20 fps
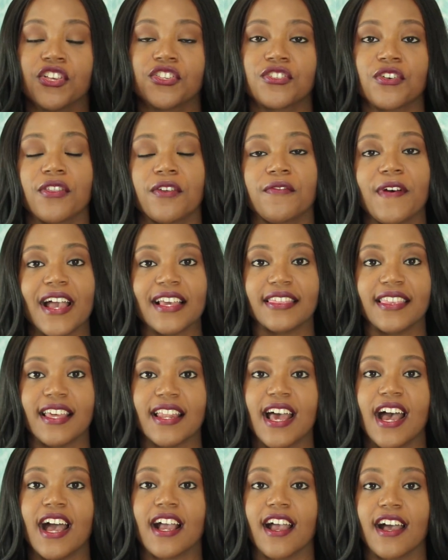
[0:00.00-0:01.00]
So the fact
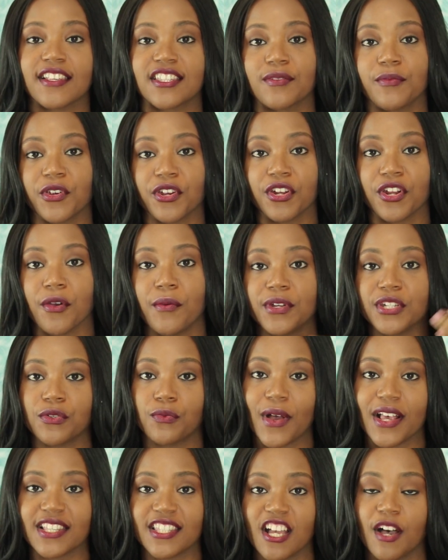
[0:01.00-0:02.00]
that a customer could go
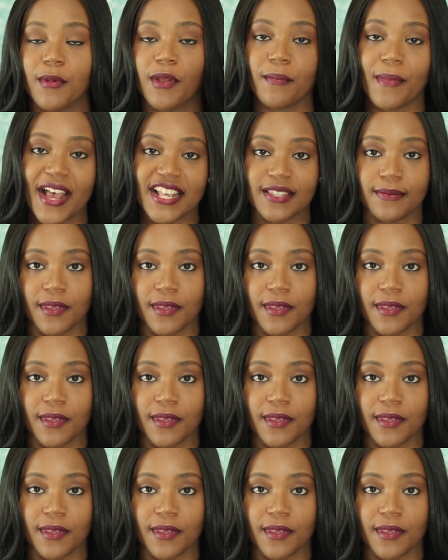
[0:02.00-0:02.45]
into West Elm and buy